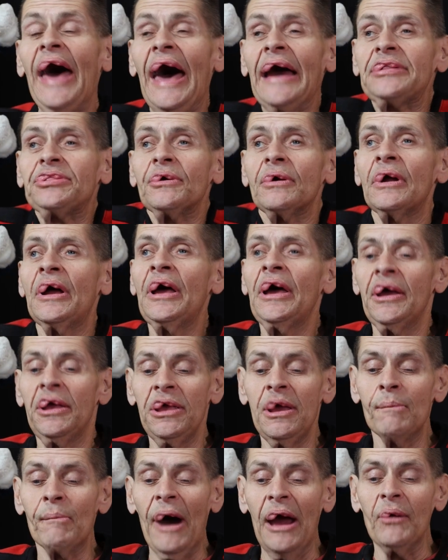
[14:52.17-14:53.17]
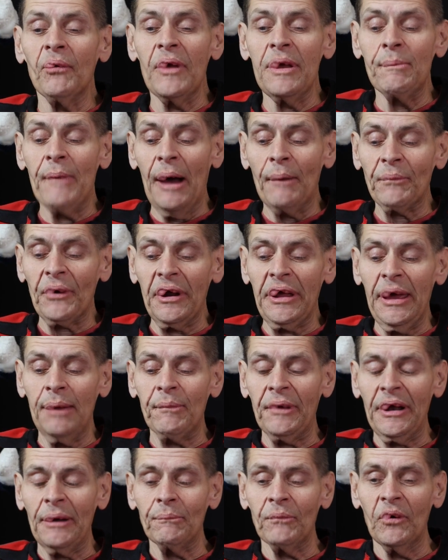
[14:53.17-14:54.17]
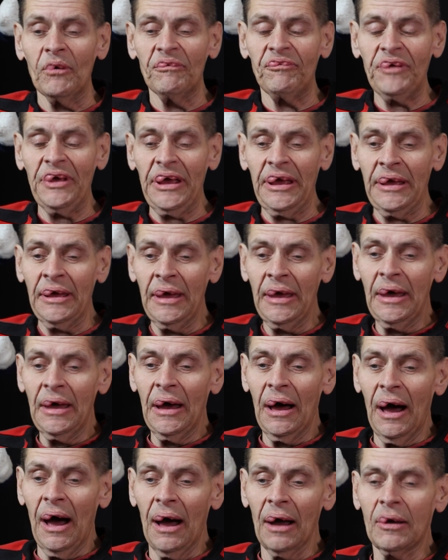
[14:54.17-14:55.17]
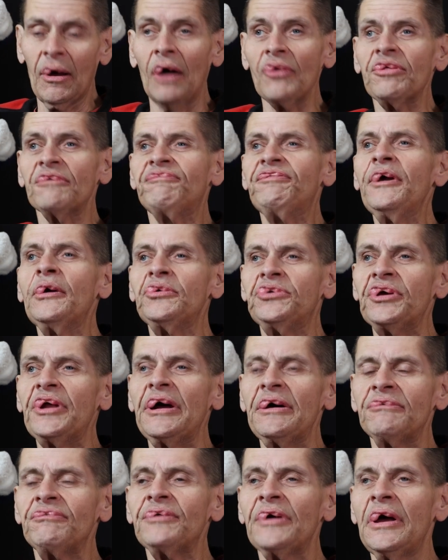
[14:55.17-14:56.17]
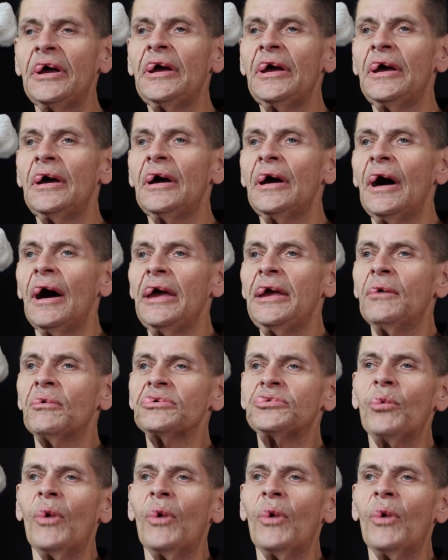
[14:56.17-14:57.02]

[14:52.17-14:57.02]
actor. You might remember him in a movie called The Fugitive. He was